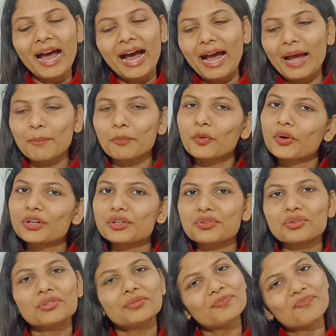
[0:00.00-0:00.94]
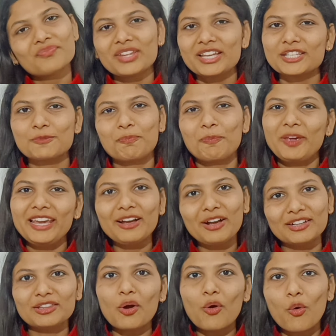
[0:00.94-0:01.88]
I am going to
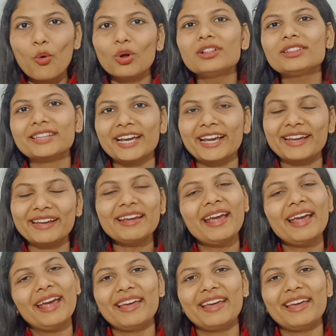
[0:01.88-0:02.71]
speak the whole thing